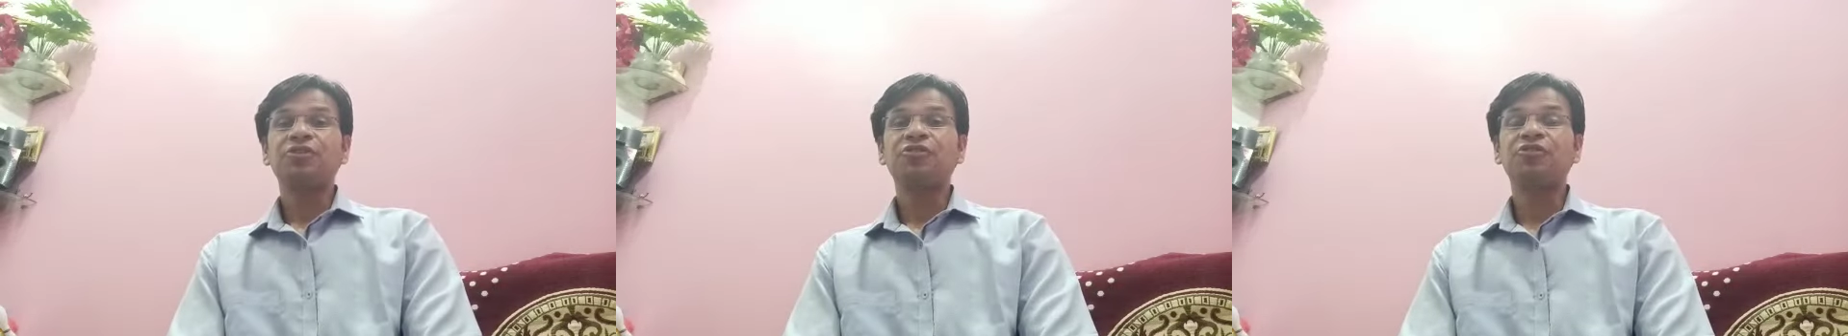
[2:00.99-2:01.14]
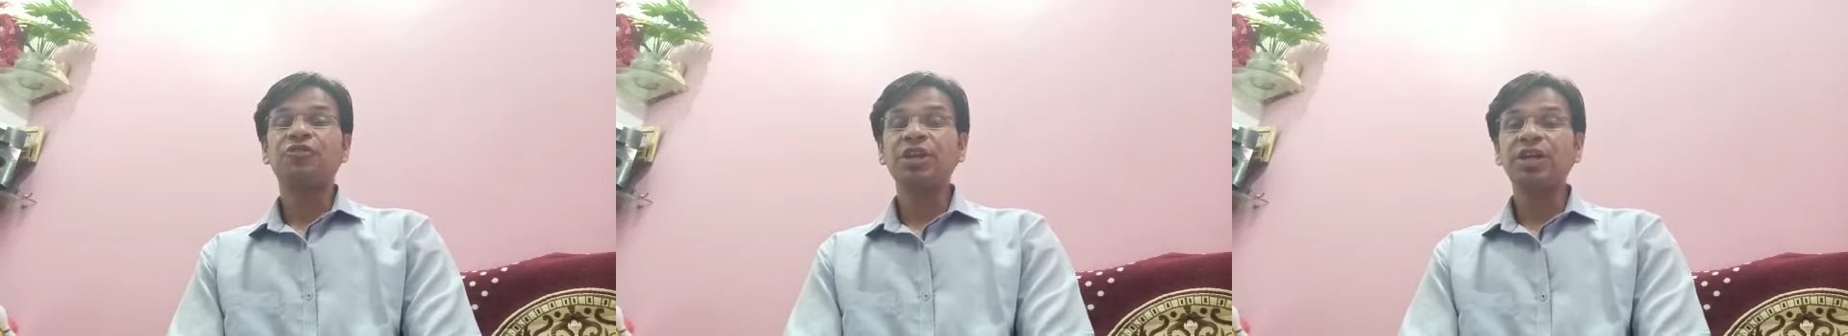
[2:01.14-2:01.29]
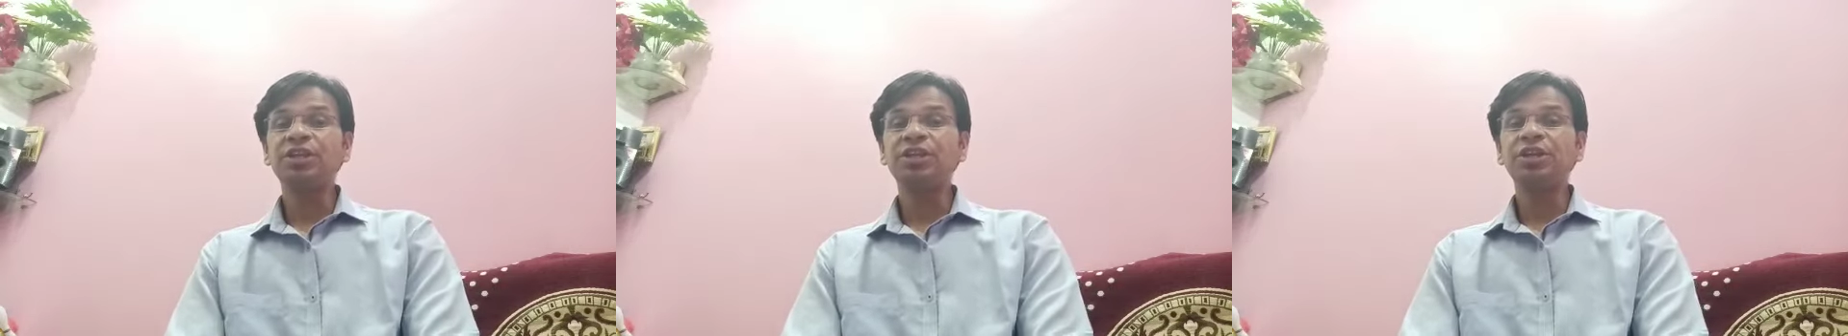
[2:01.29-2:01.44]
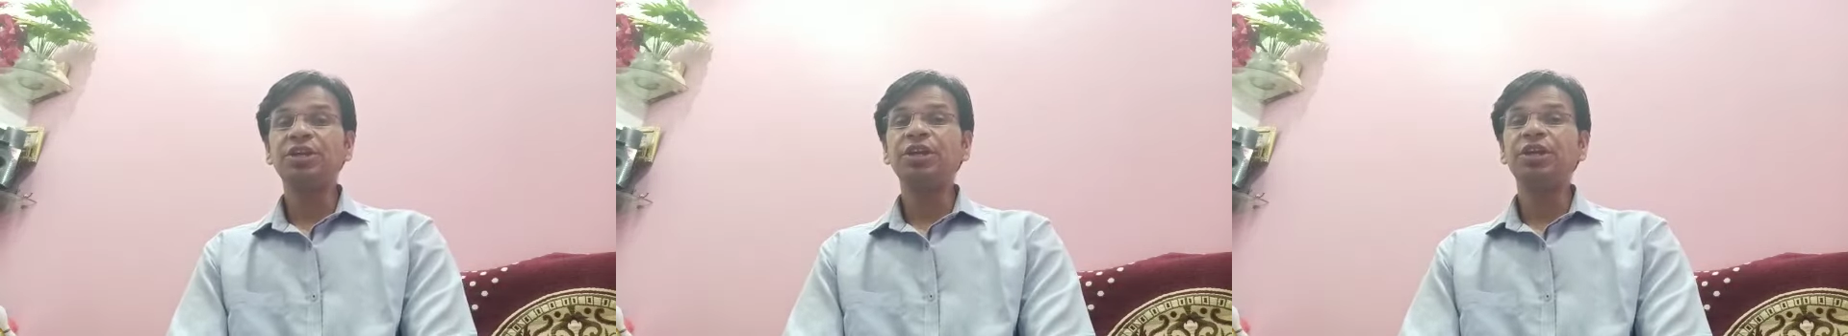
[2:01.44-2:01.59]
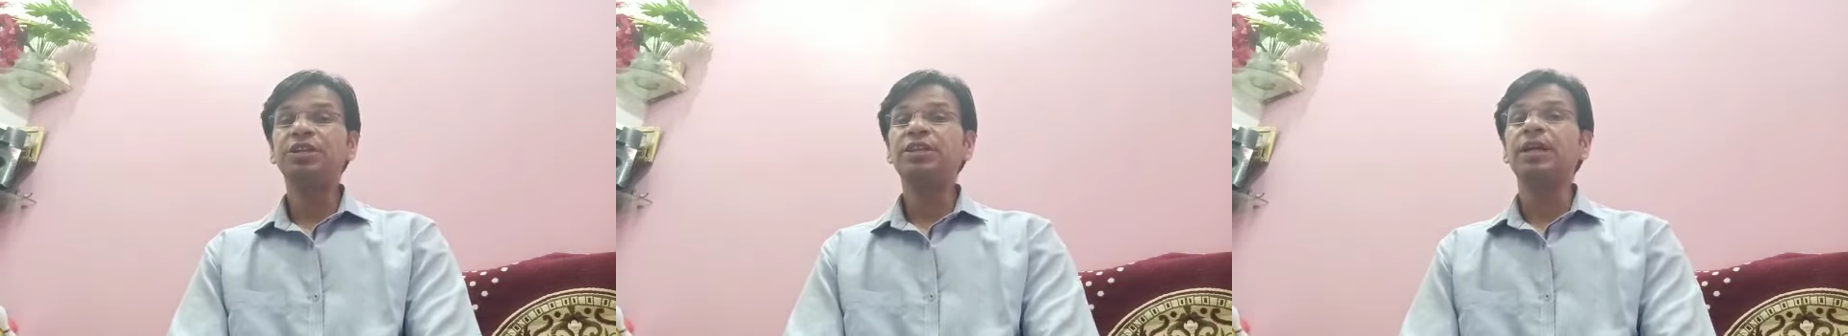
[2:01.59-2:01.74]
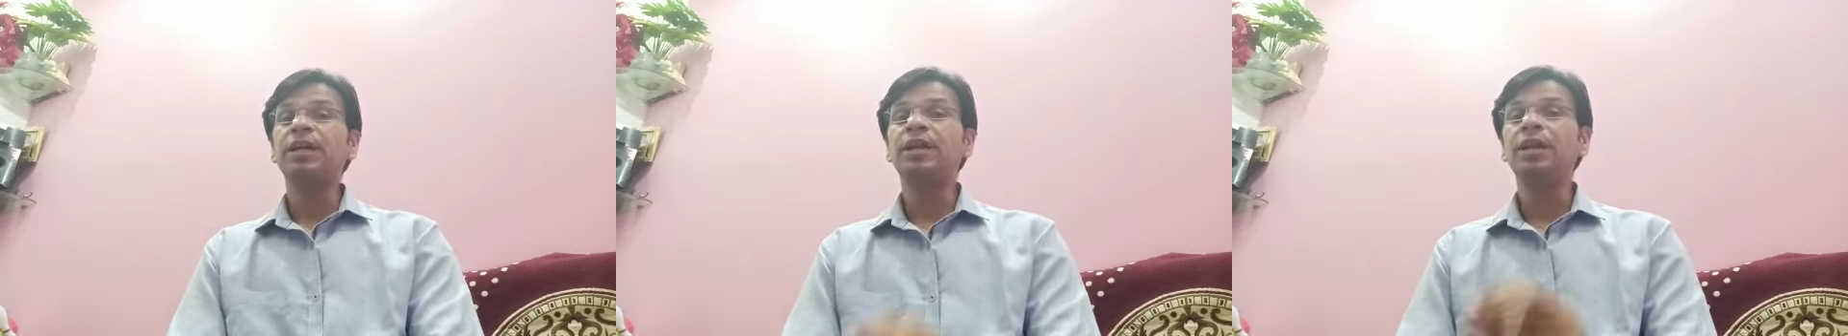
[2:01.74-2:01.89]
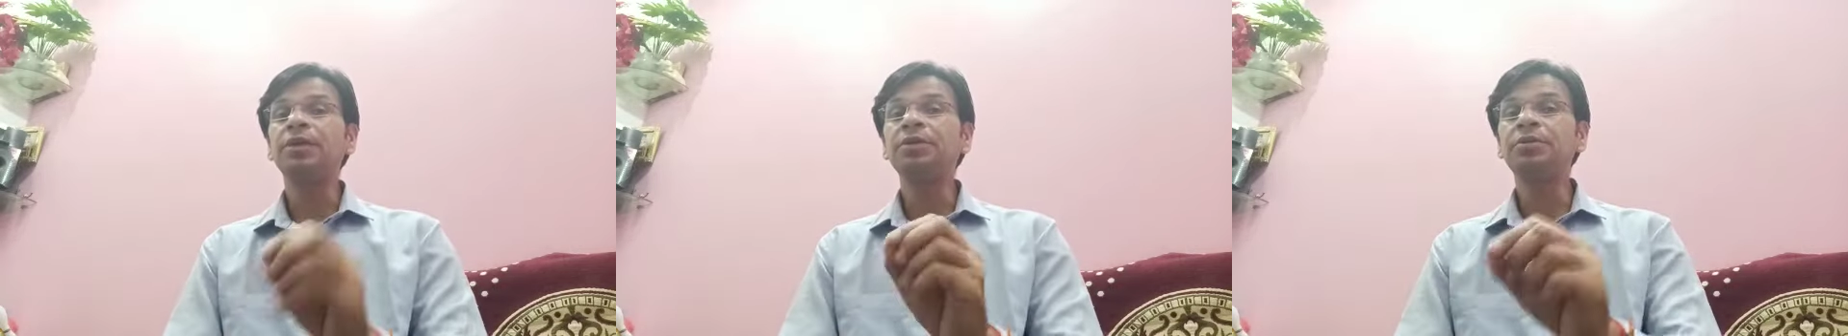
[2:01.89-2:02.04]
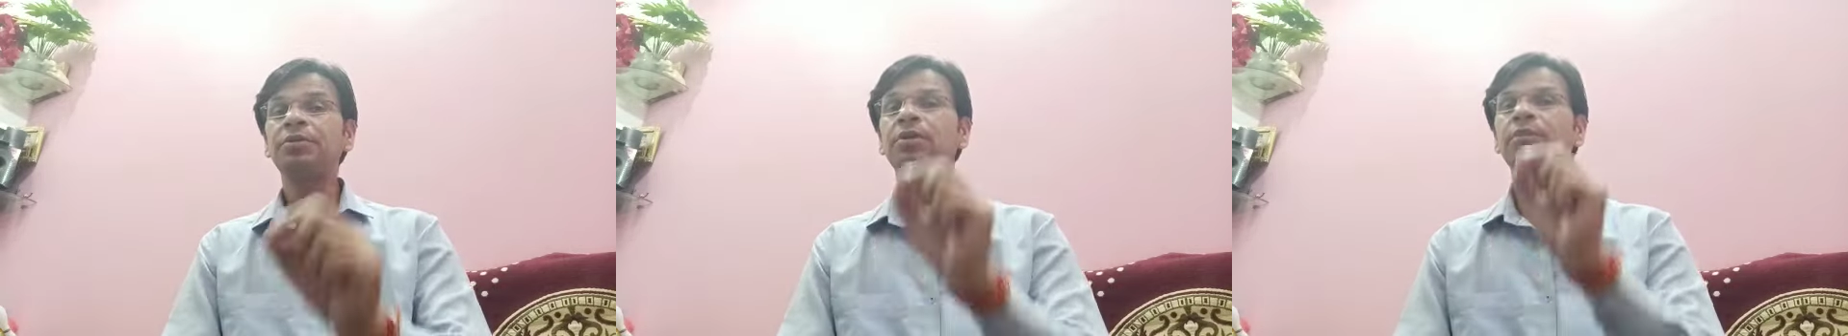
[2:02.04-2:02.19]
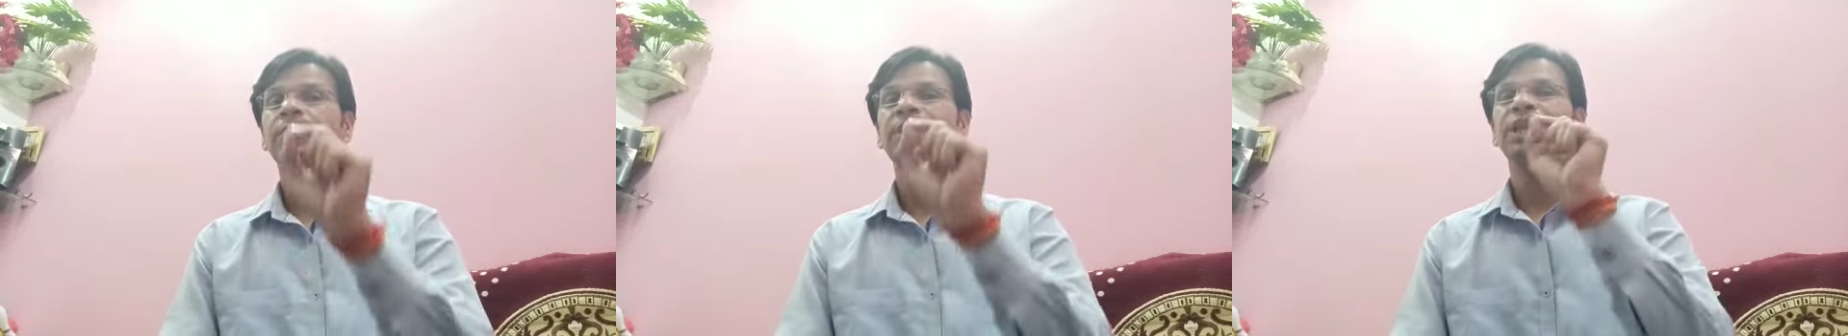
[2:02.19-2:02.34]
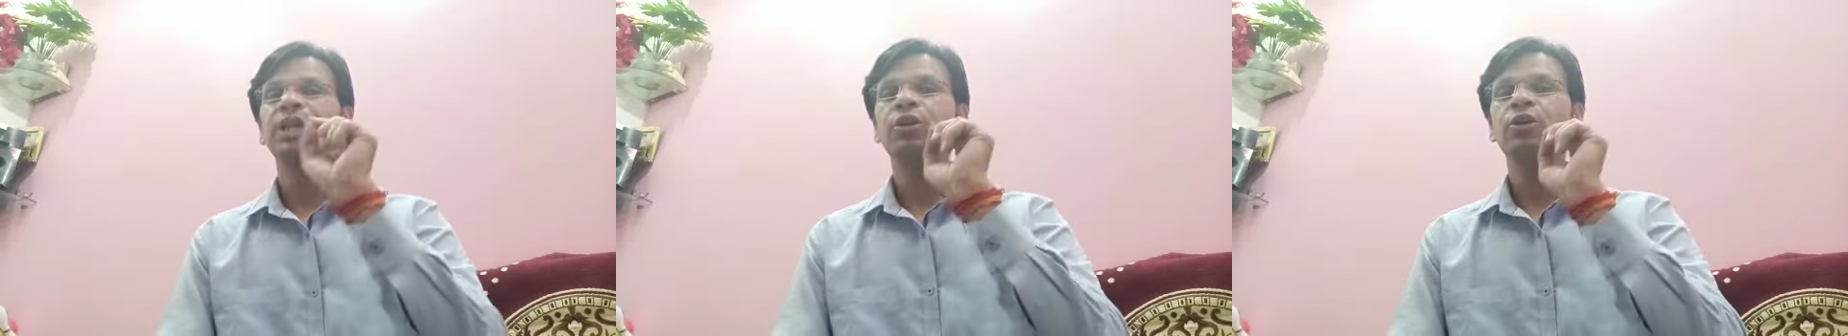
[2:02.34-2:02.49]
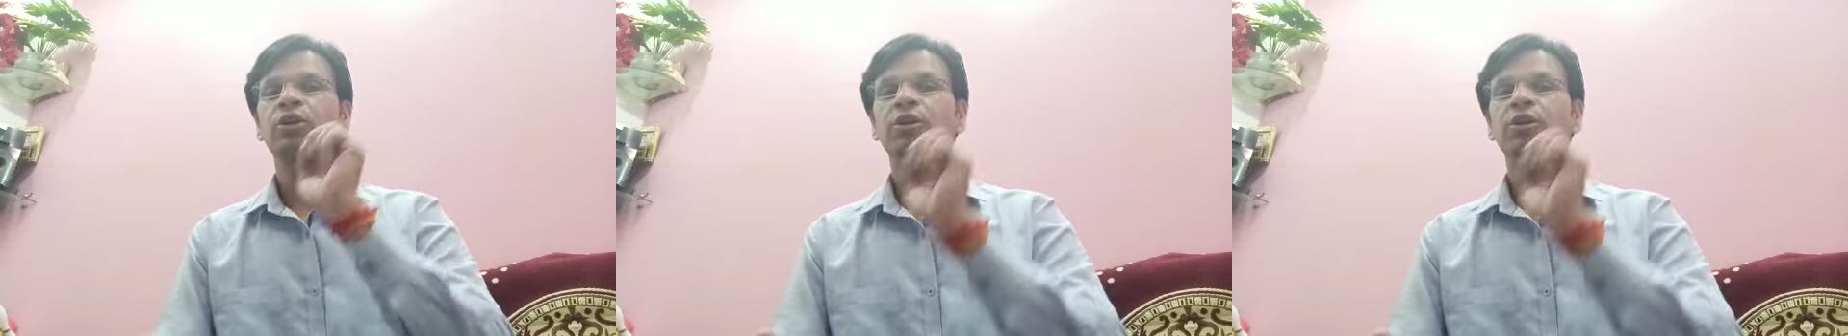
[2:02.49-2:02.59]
the literal meaning